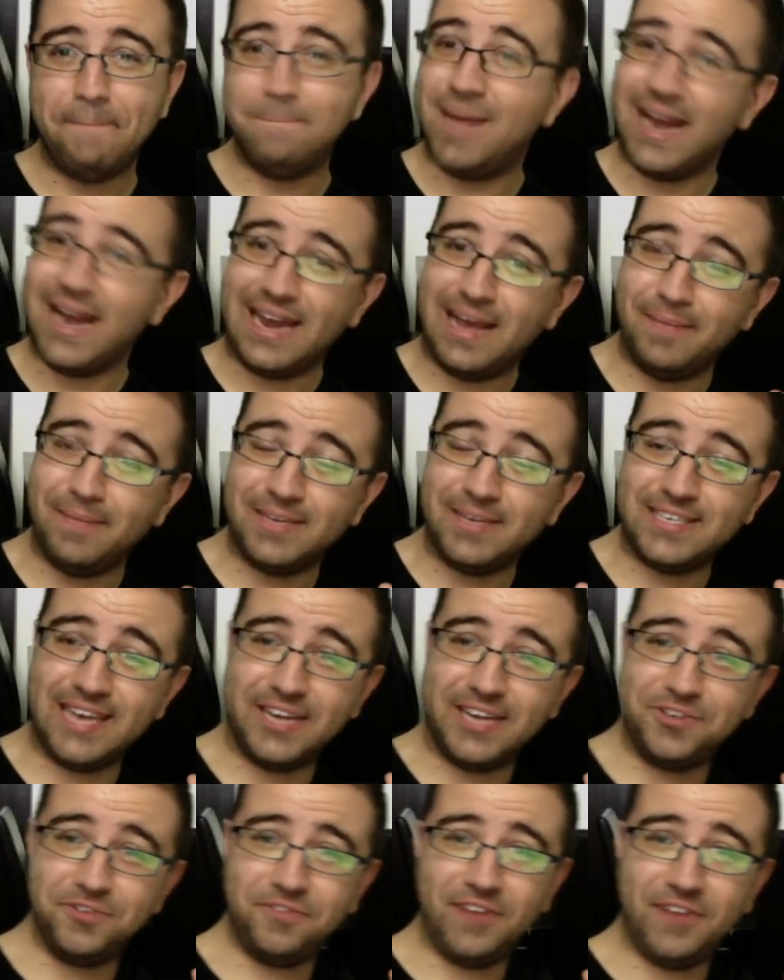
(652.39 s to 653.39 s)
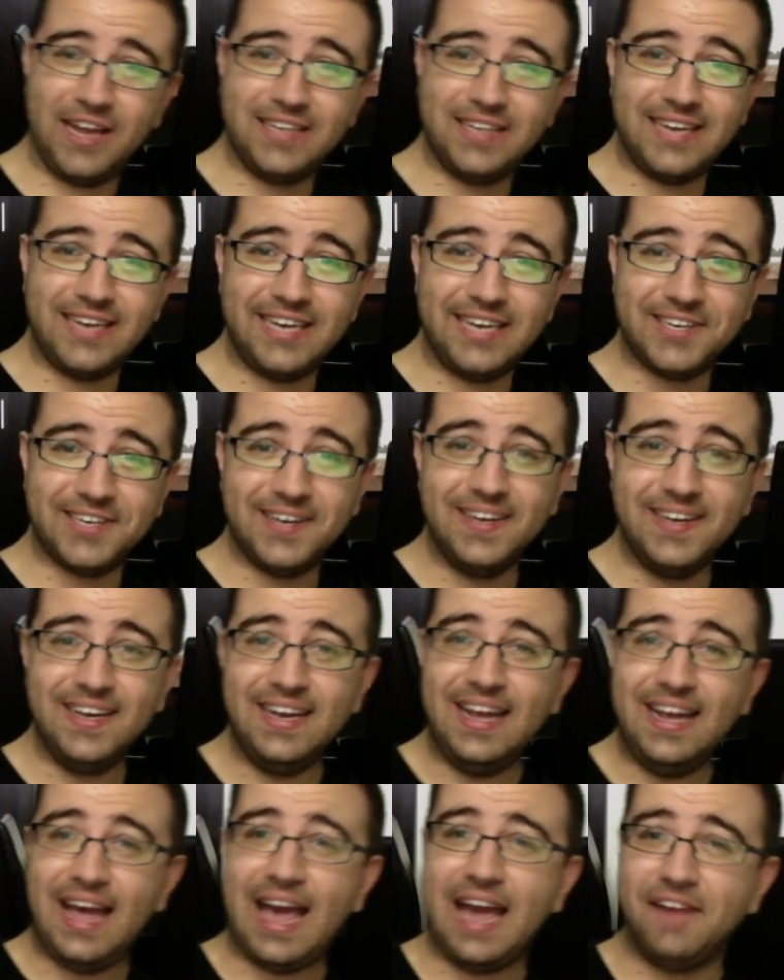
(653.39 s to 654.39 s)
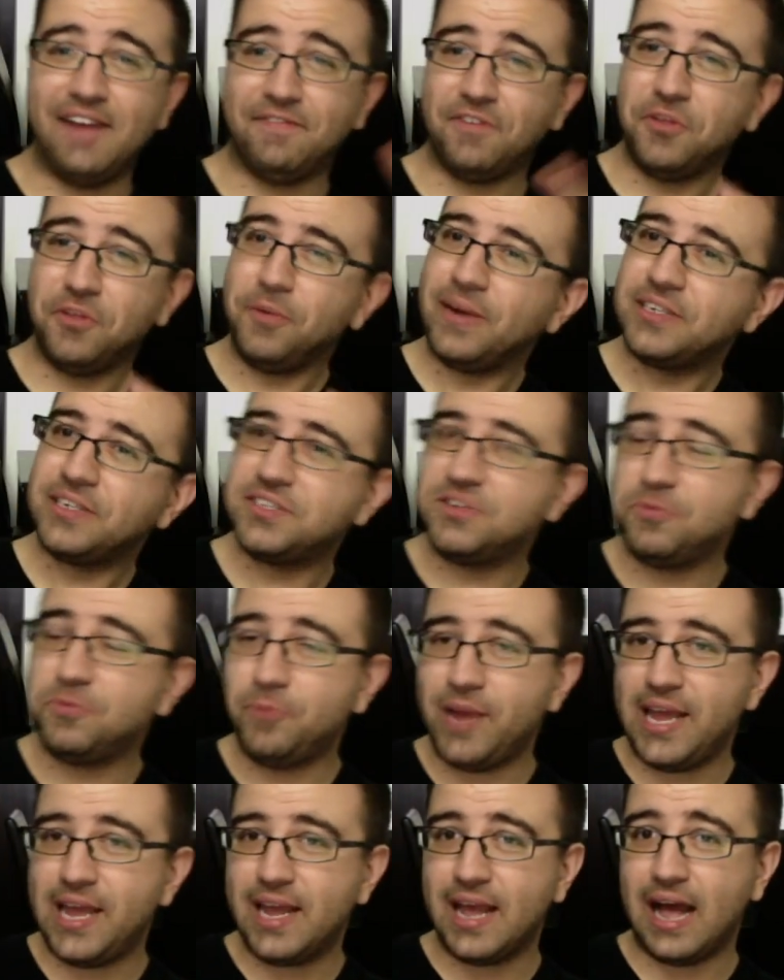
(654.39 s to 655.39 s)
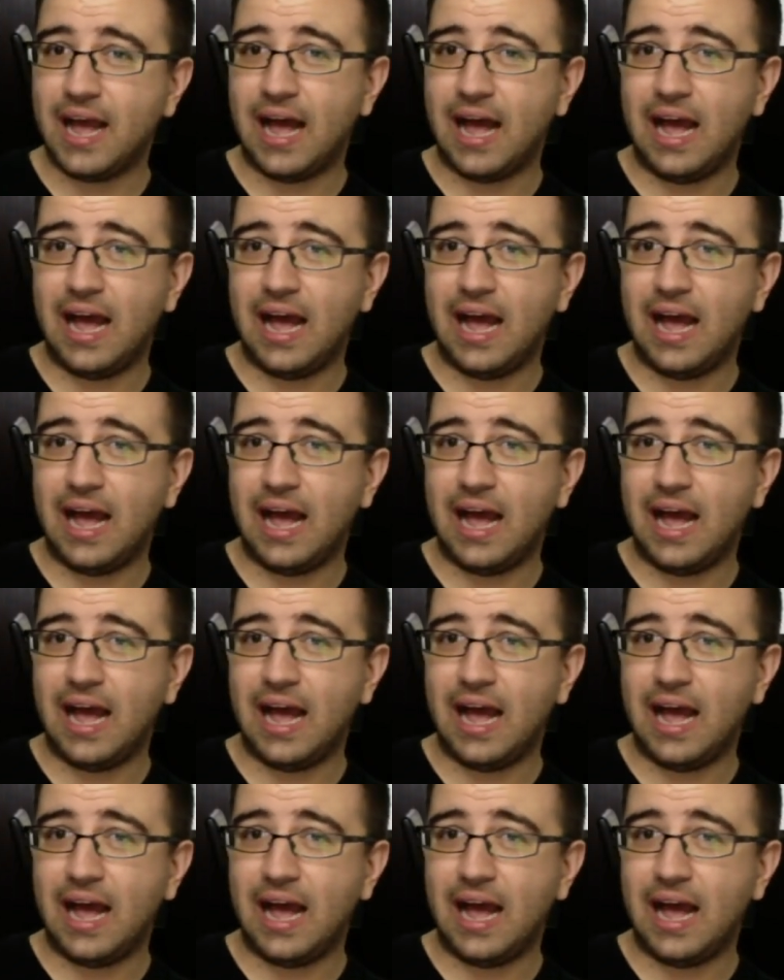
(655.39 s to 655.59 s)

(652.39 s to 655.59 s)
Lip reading: My name is Andrew Fantasia, and for the rest of the week,